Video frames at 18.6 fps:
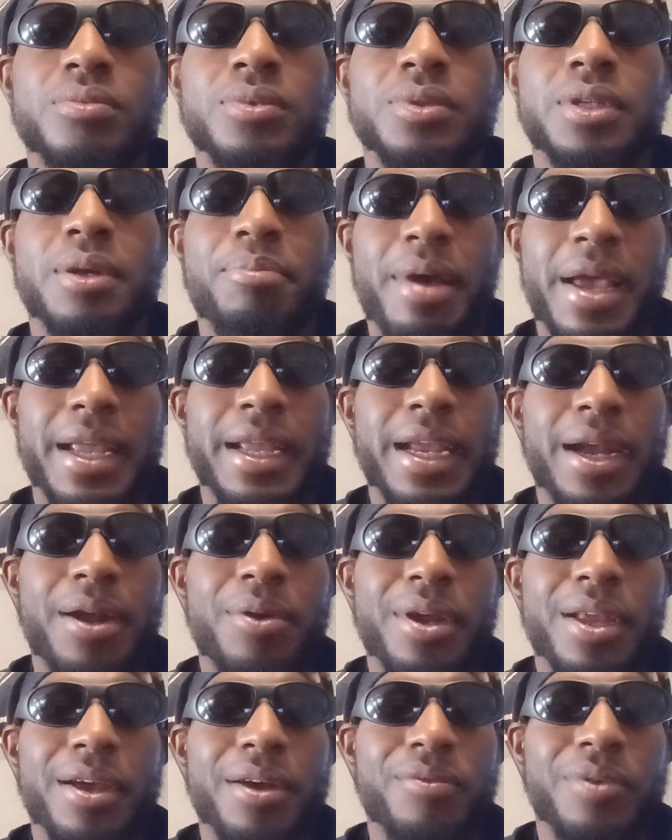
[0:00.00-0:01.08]
the Bay
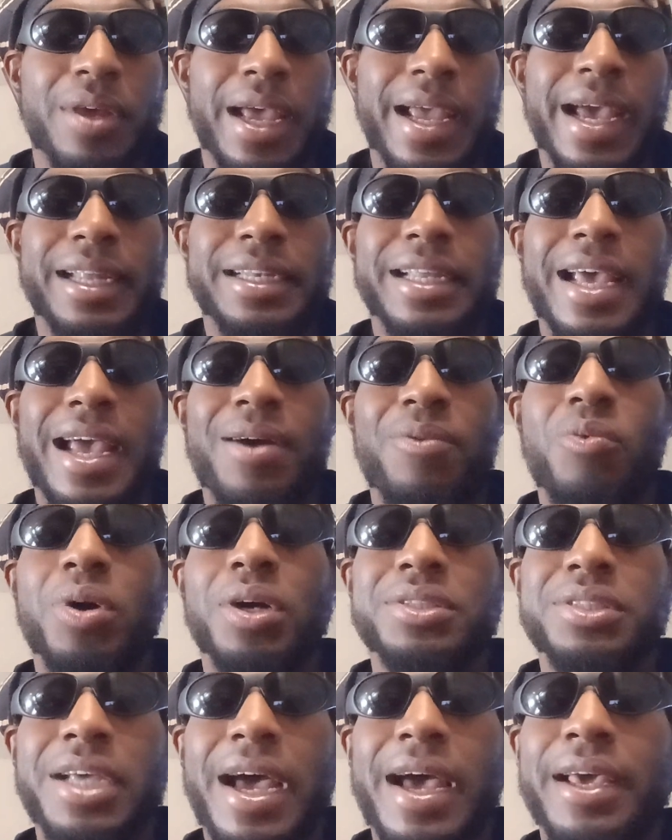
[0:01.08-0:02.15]
Area, if they had to have
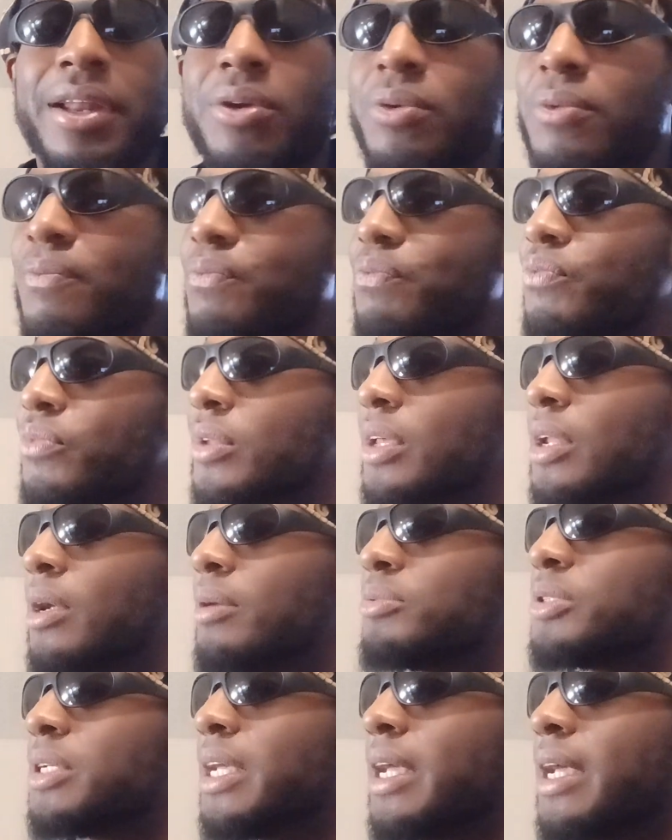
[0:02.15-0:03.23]
one title, you know
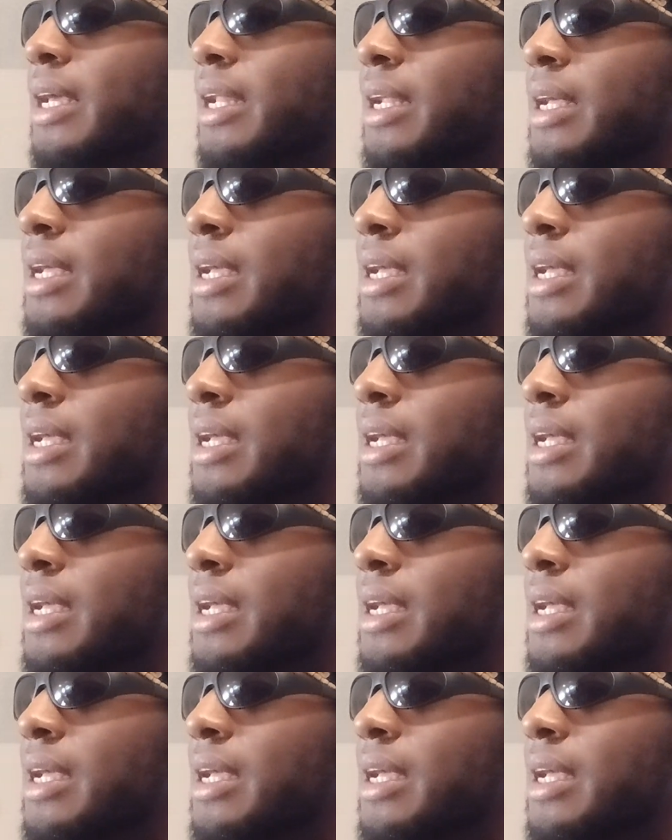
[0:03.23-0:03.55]
what I'm saying?